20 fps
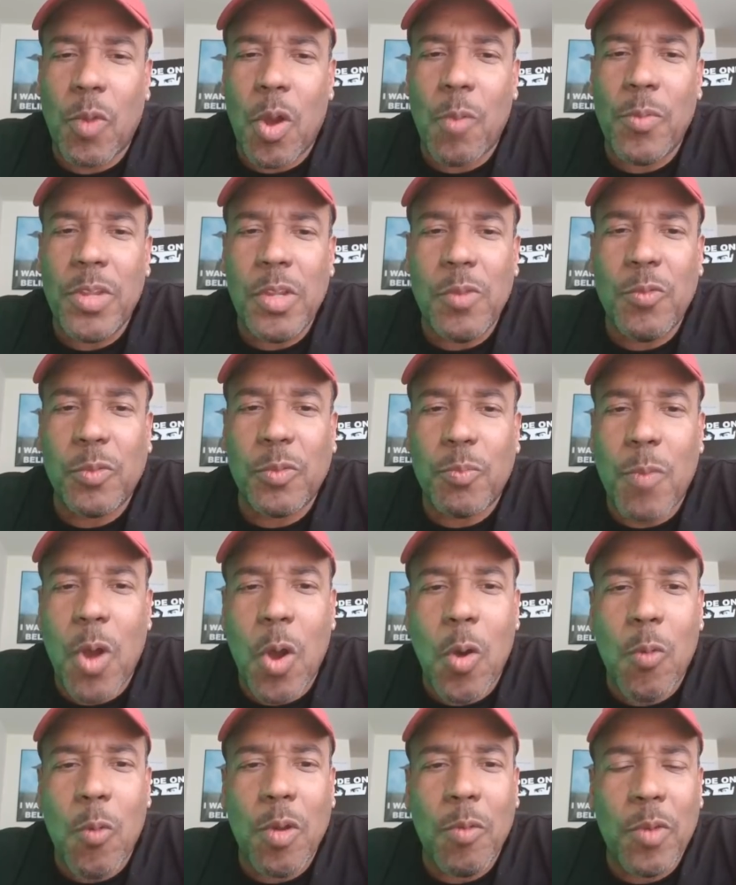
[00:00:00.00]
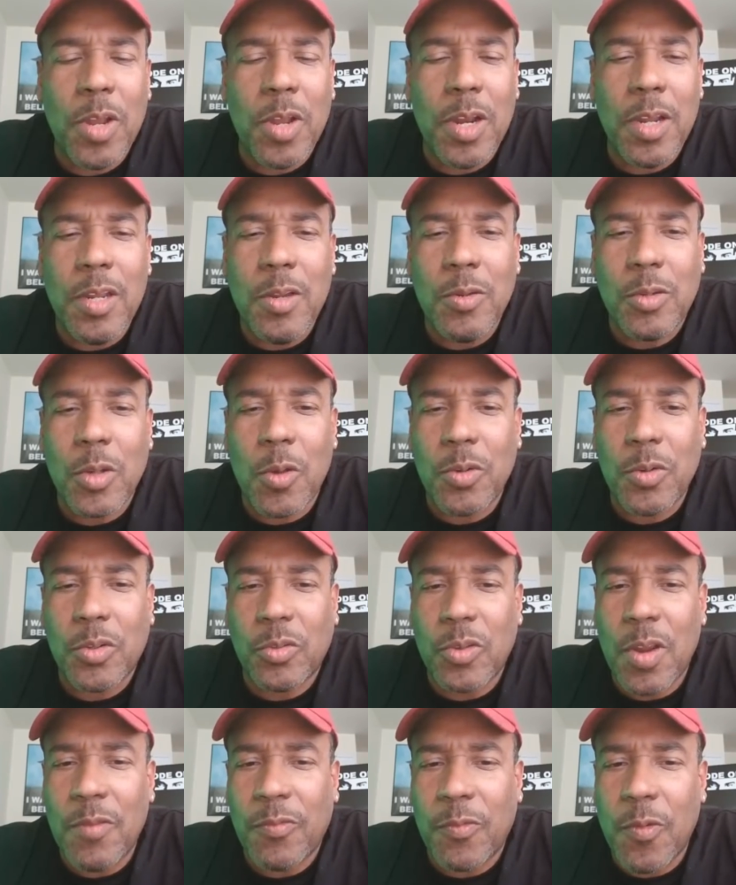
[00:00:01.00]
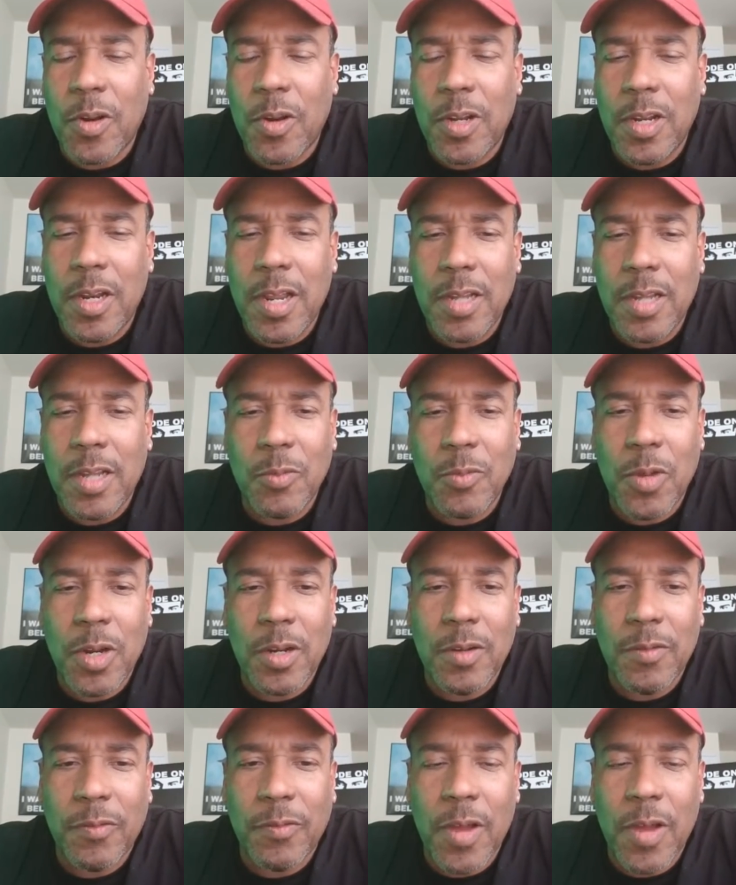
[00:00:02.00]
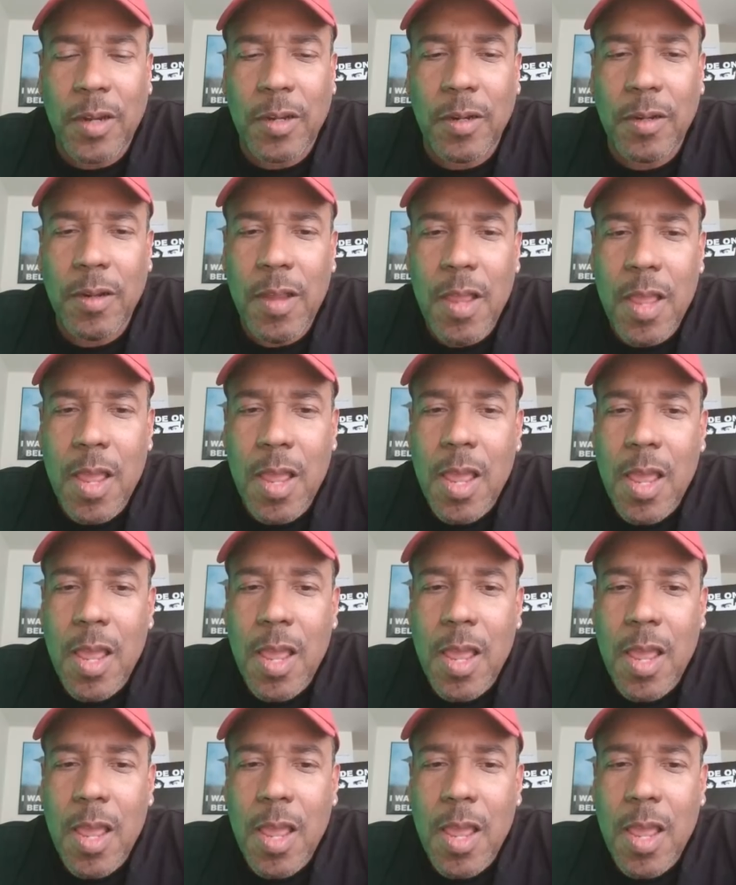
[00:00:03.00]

a woman, you was mole one with her, and you told her straightforwardly that you wanted to fuck her.